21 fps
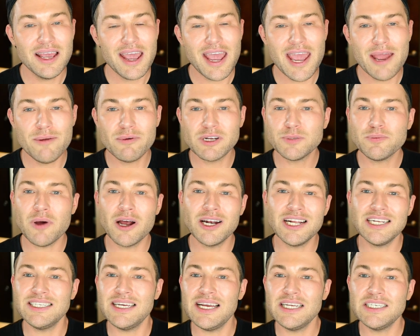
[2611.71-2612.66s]
and
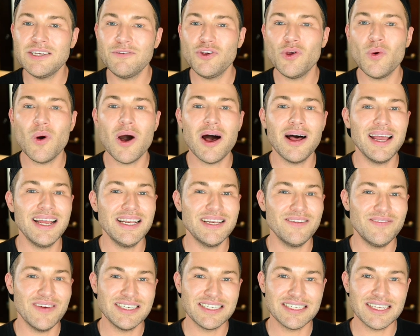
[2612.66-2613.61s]
responding to each of you all
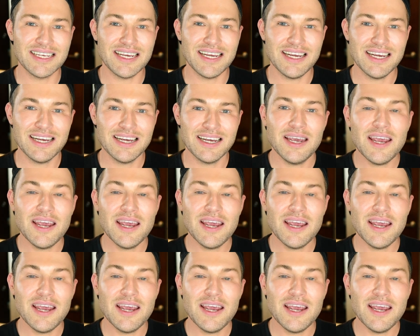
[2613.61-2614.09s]
individually.